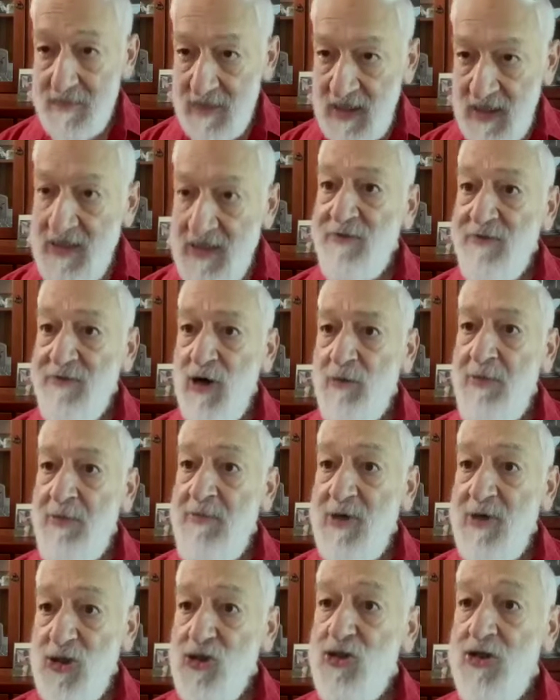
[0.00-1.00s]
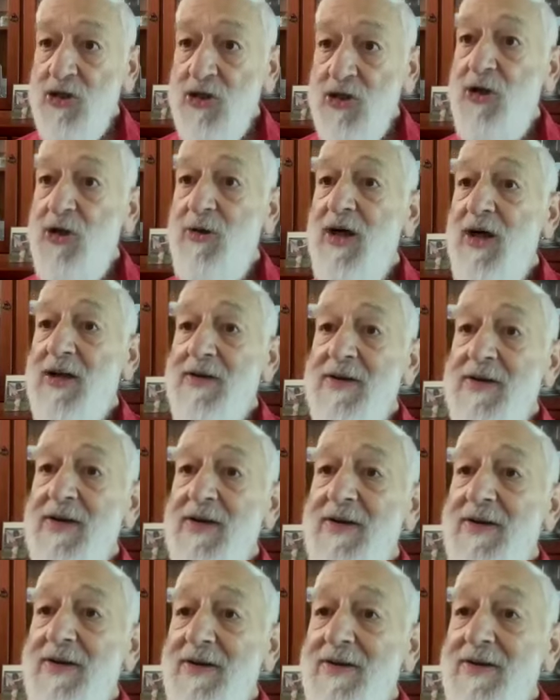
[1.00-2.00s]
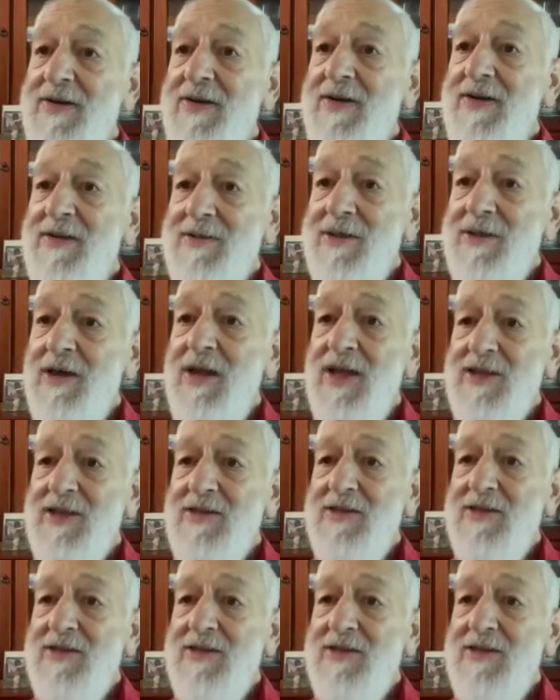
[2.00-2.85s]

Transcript: And I've got permission to do that.